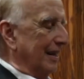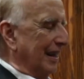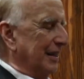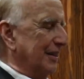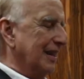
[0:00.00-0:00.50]

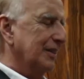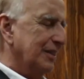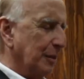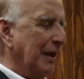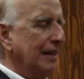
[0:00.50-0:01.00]

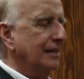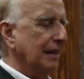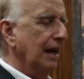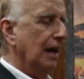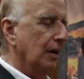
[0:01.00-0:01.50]
It's
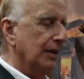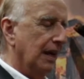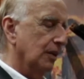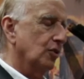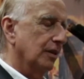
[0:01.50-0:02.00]
amazing how it
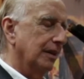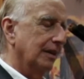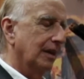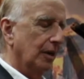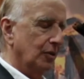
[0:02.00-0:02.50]
actually
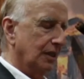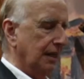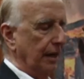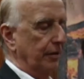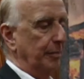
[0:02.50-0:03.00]
goes
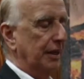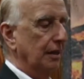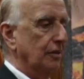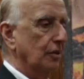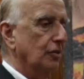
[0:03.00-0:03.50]
together,
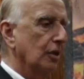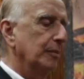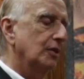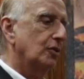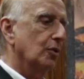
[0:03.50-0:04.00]
because there's so
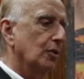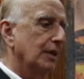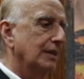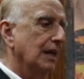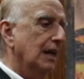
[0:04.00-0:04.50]
many
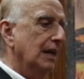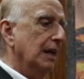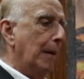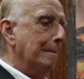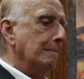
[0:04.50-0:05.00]
stories
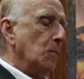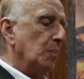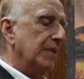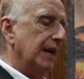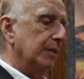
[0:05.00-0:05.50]

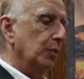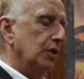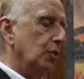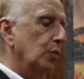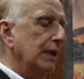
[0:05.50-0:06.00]
that when
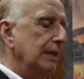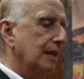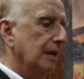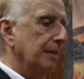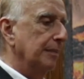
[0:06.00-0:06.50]
you read
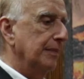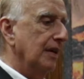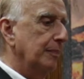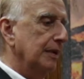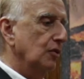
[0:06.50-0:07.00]
them,
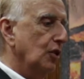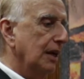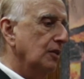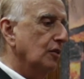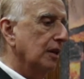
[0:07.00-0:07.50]
they've been
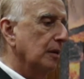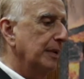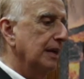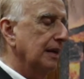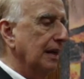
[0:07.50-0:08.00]
changed a little
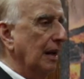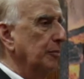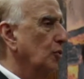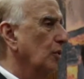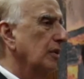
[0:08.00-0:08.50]
bit, and I'm
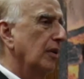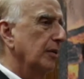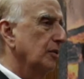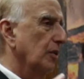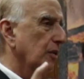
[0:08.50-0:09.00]
sure you've
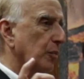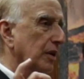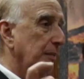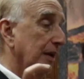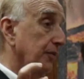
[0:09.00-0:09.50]
always heard the one
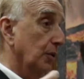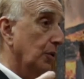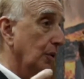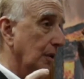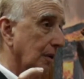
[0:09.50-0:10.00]
about the
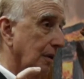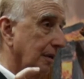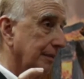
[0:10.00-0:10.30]
hook.